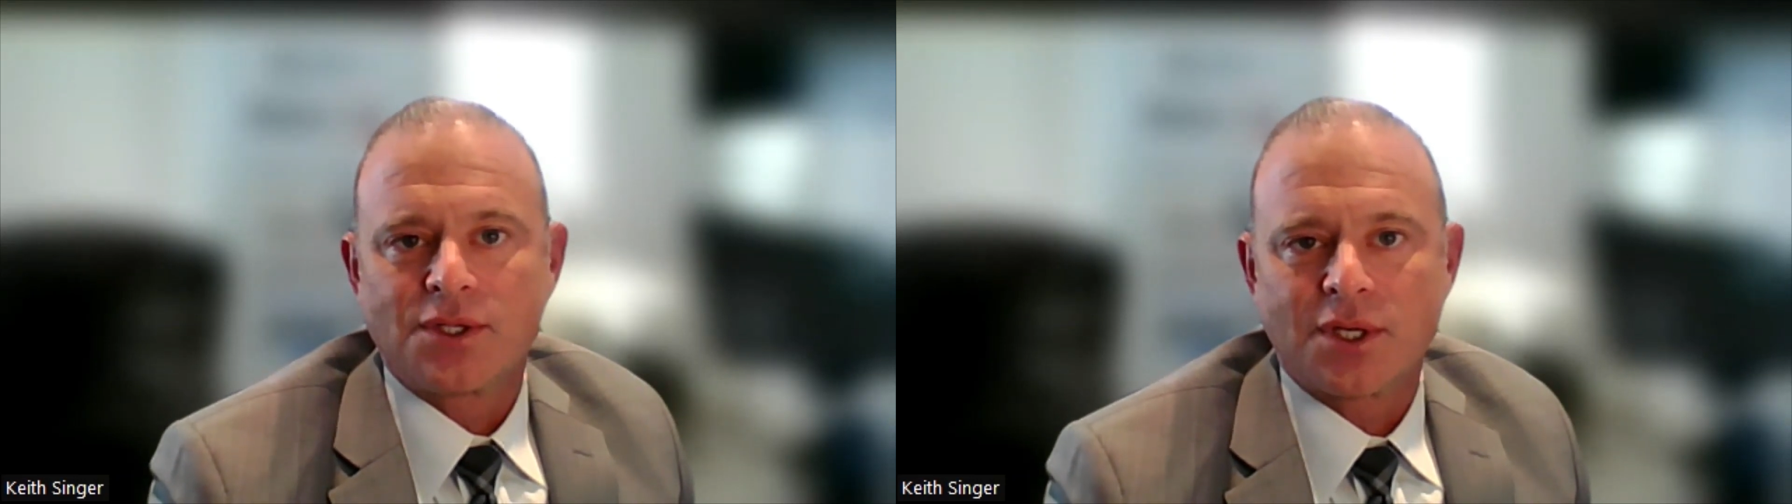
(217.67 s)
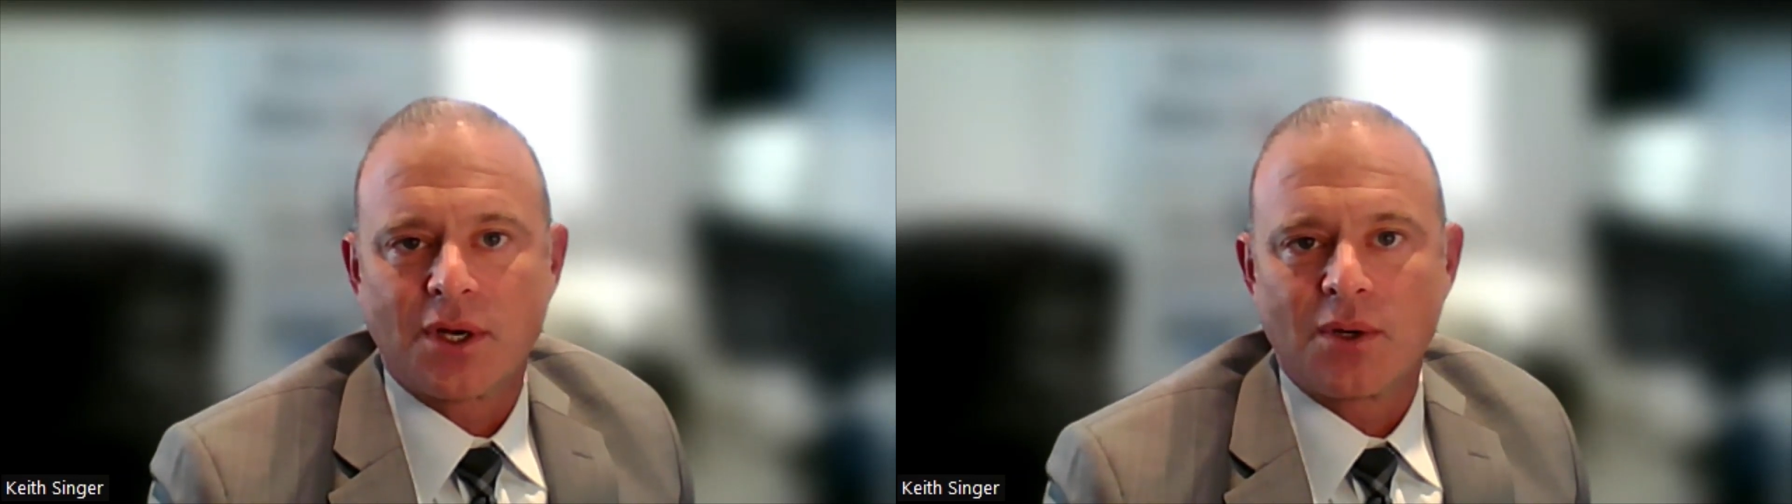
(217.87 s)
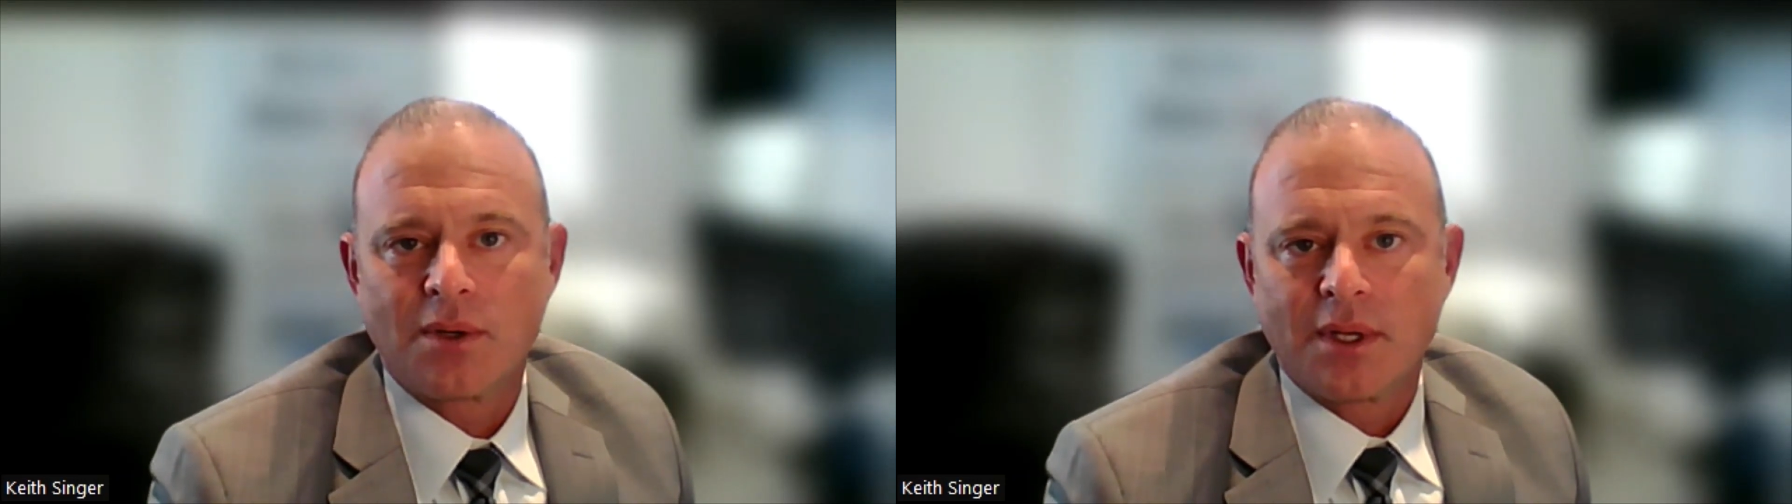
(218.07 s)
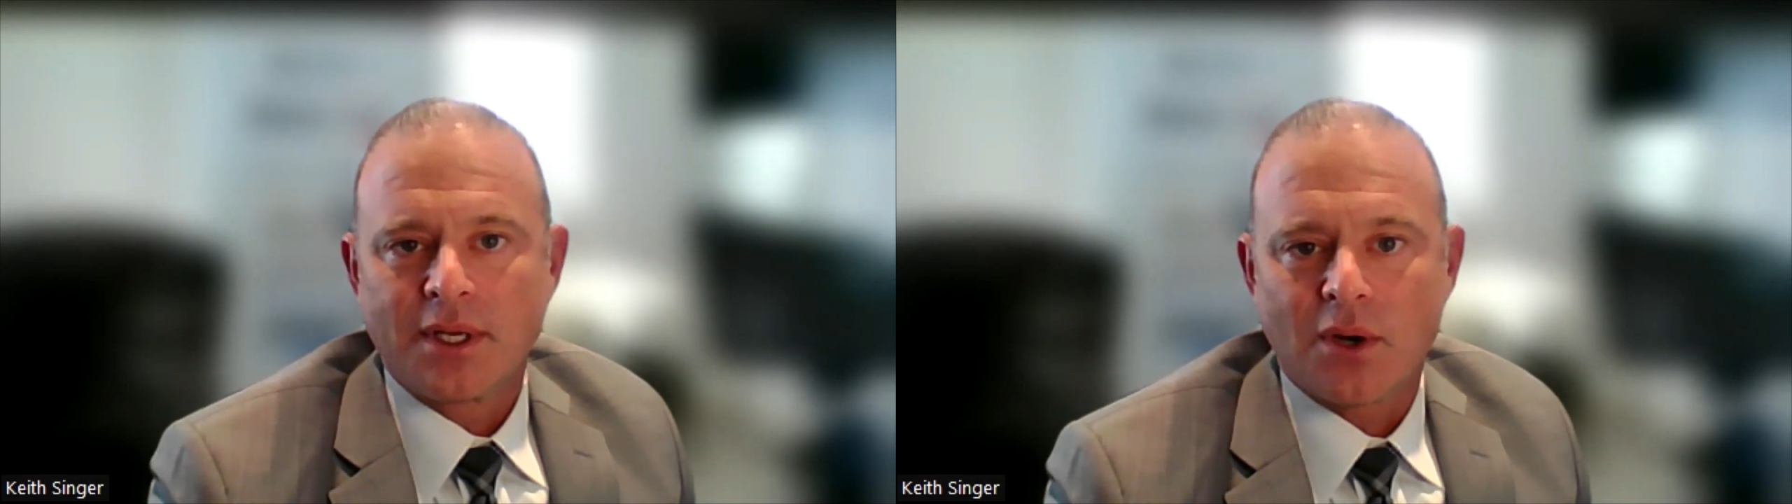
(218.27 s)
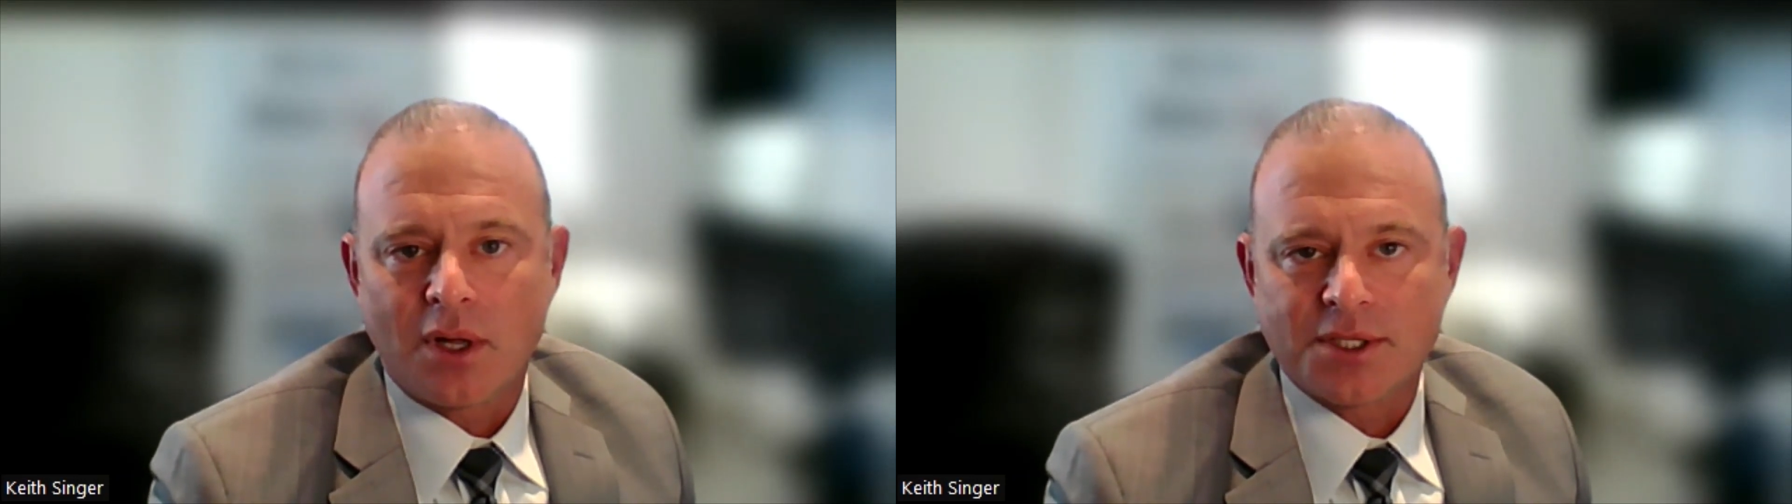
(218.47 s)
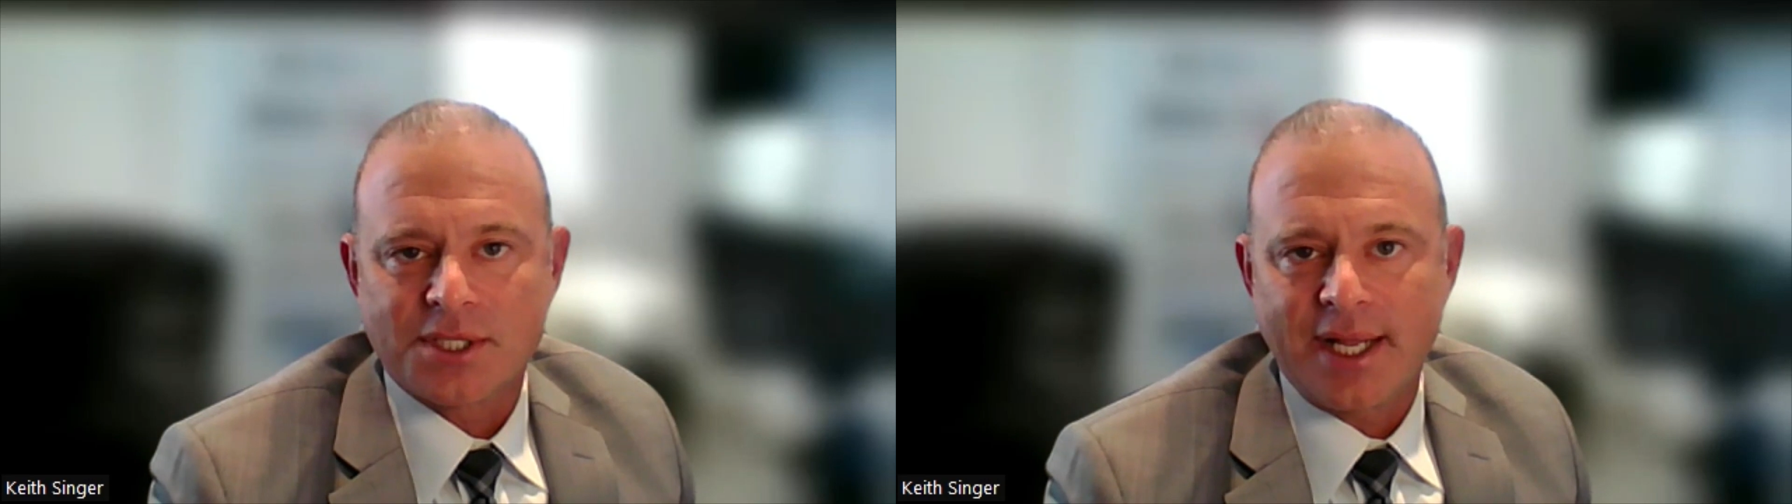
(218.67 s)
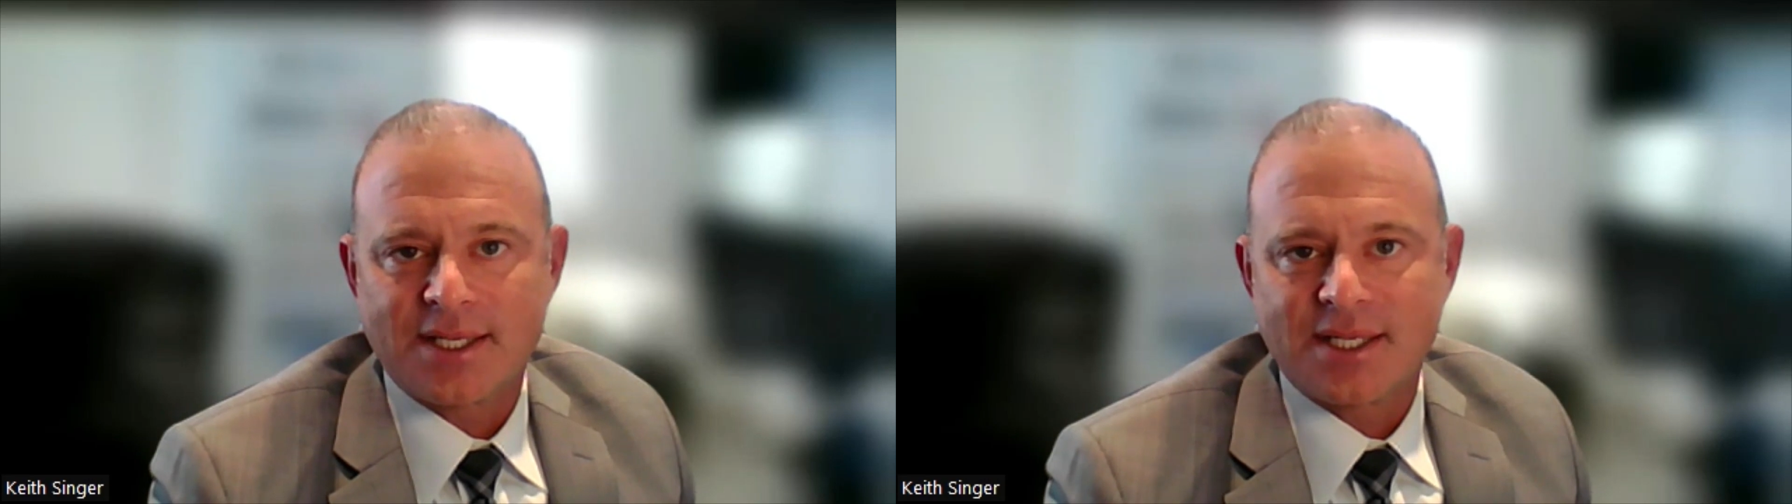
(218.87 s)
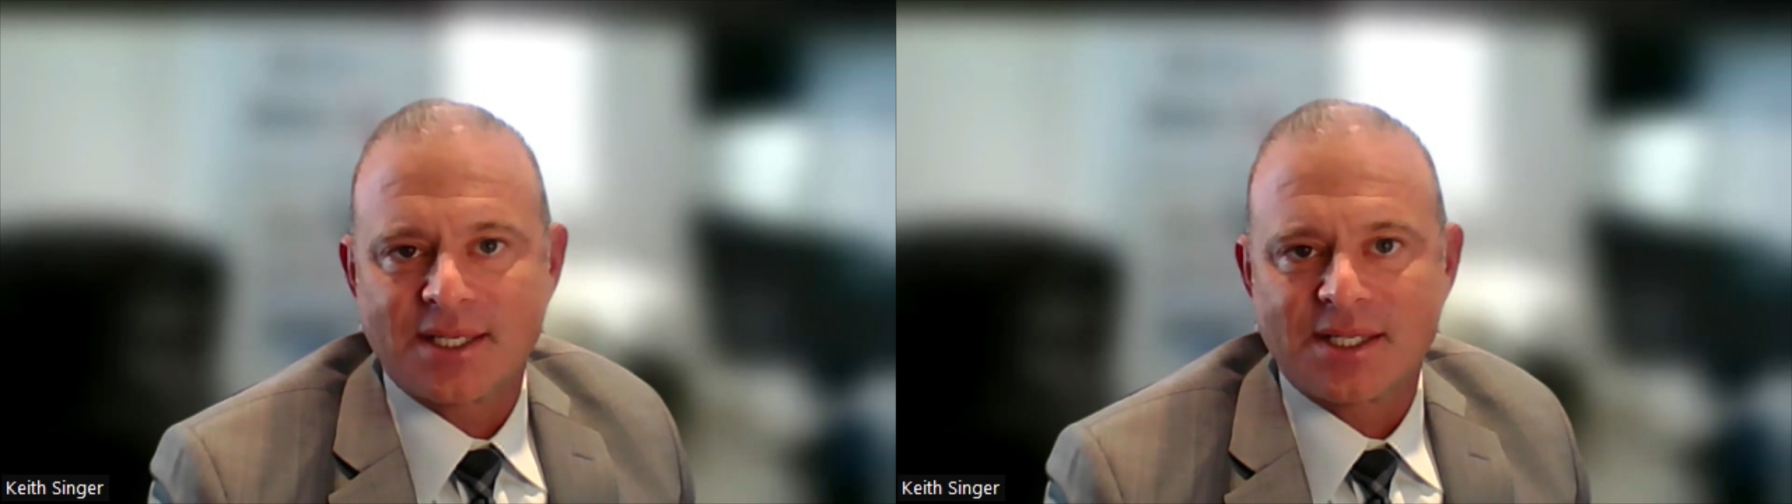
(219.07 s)
So call us at
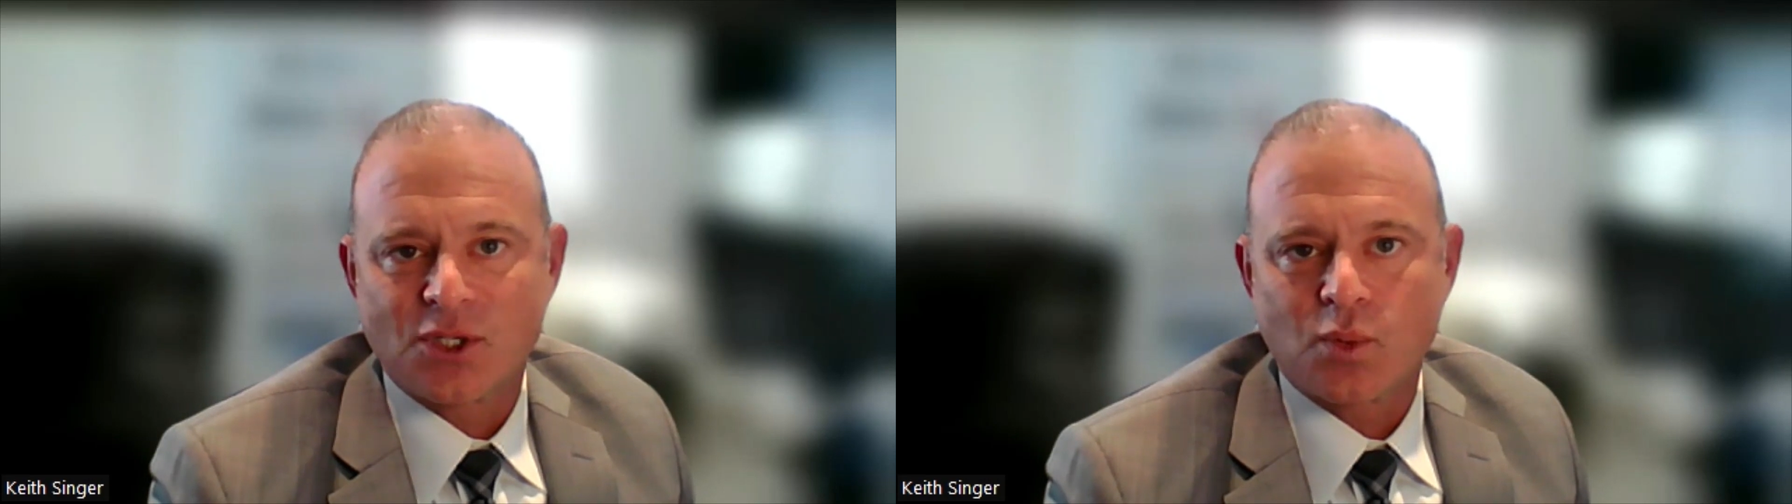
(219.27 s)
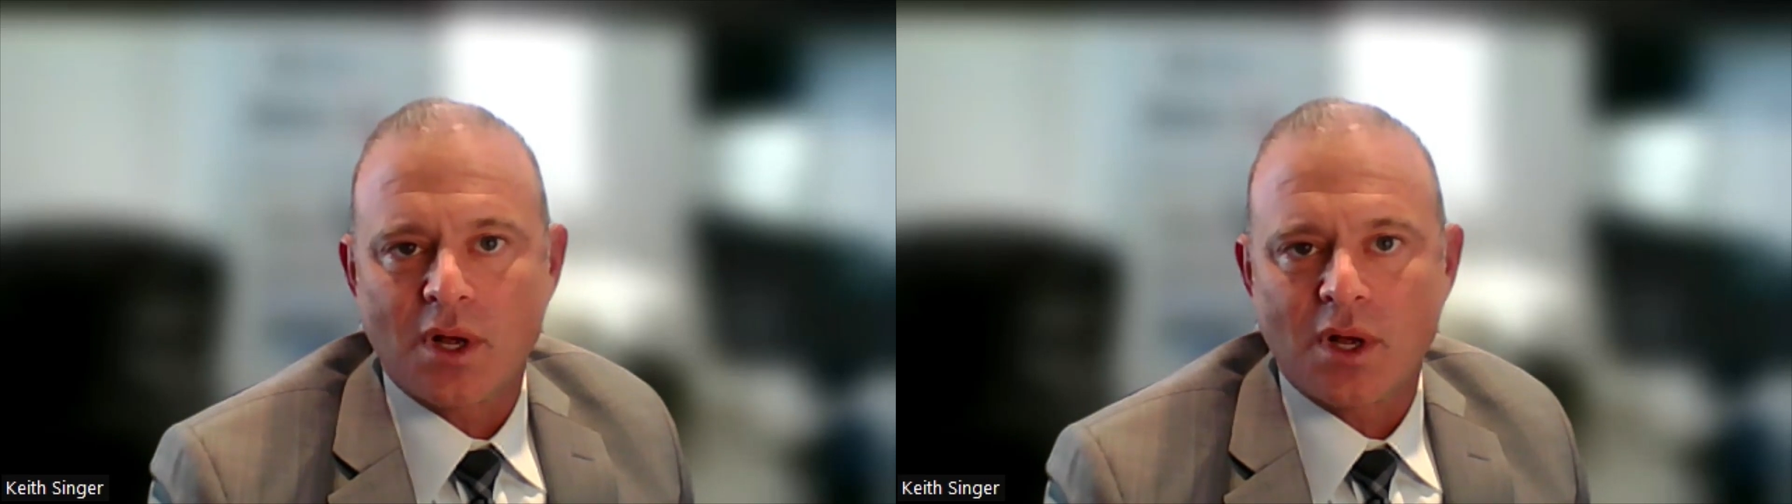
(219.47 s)
866